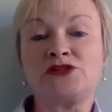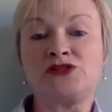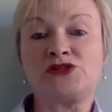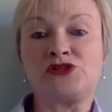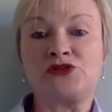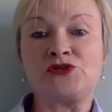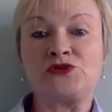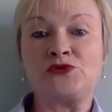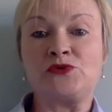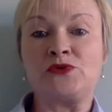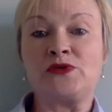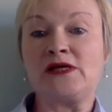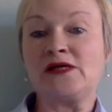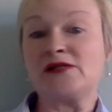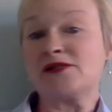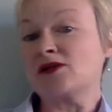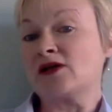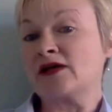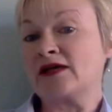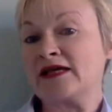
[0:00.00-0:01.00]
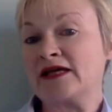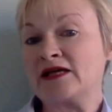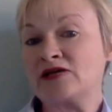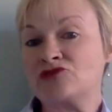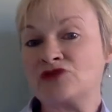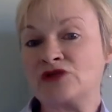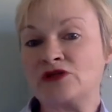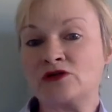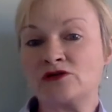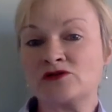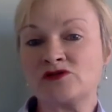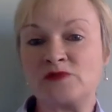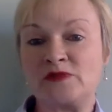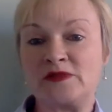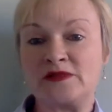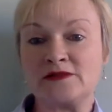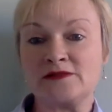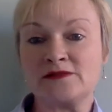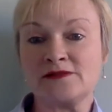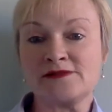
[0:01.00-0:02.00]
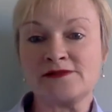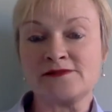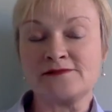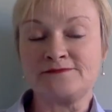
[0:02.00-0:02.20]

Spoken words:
to psychiatric hospitals.